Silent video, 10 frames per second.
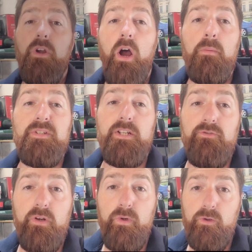you want a
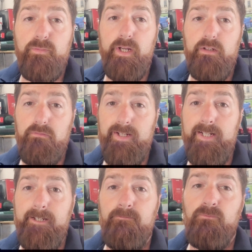hub-centric wheel spacer
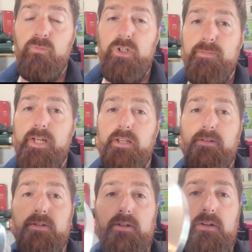really, which
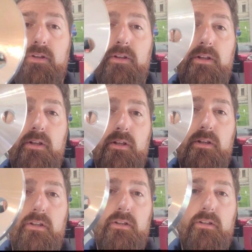means
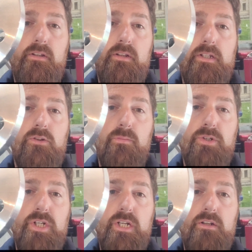it's got
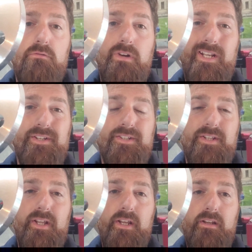machined radius
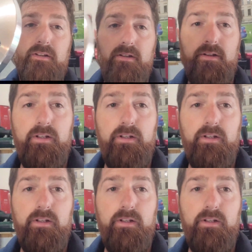in there,